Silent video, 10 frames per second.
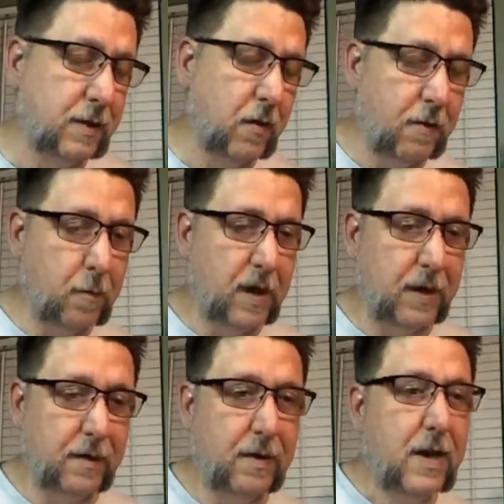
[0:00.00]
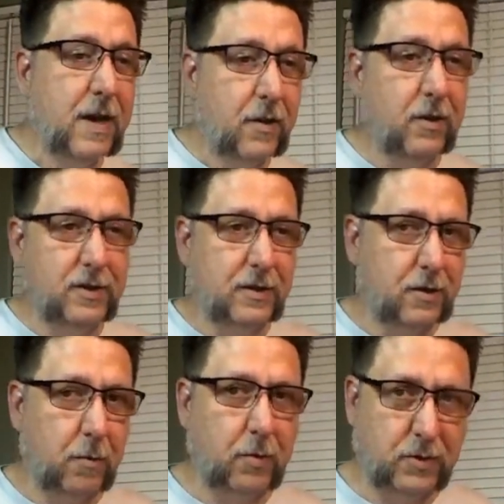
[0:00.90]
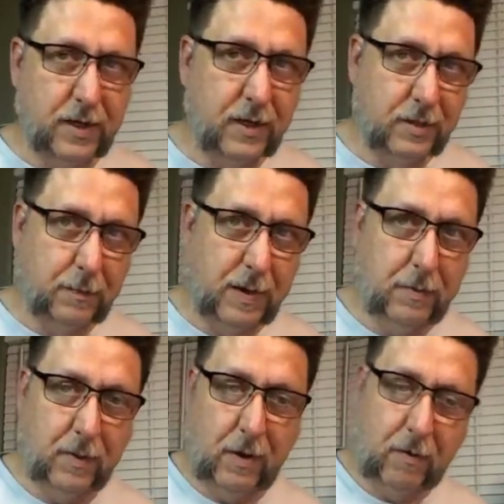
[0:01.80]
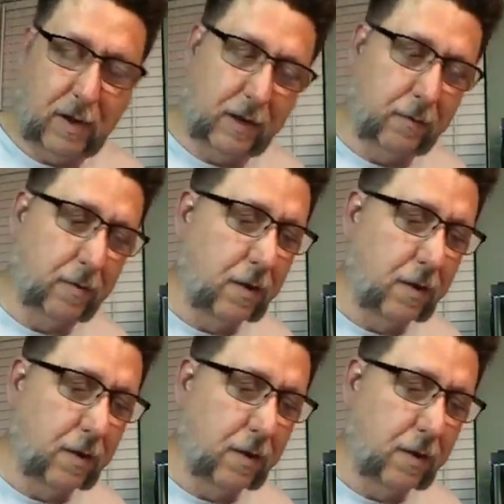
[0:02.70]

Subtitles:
So everybody, there is a certain percentage of people that are like,